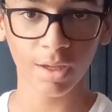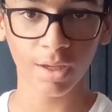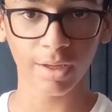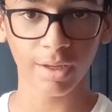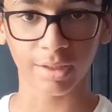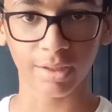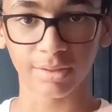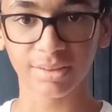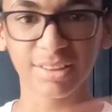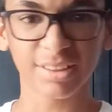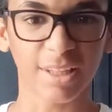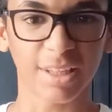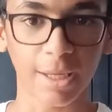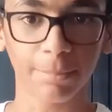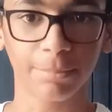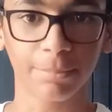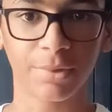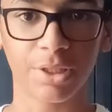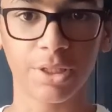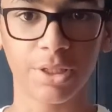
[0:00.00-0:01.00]
and I
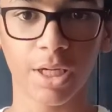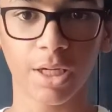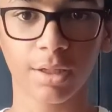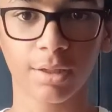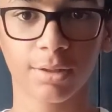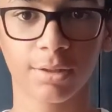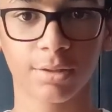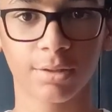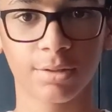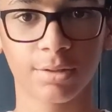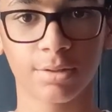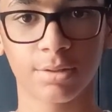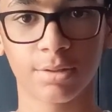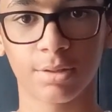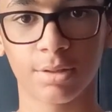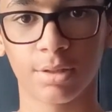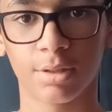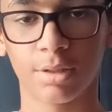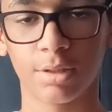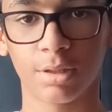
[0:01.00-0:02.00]
slap the deck,
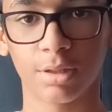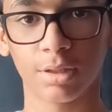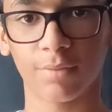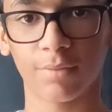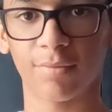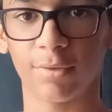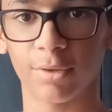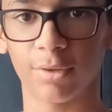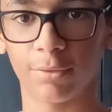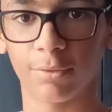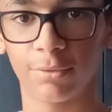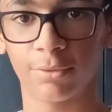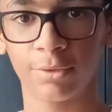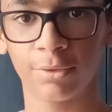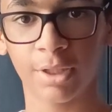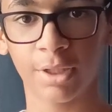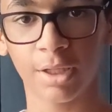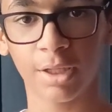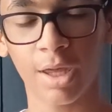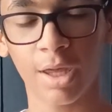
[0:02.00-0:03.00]
a little
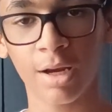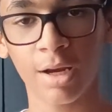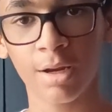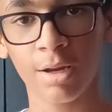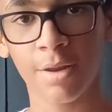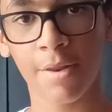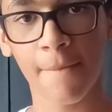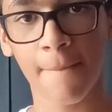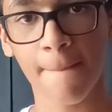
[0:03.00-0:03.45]
flick again,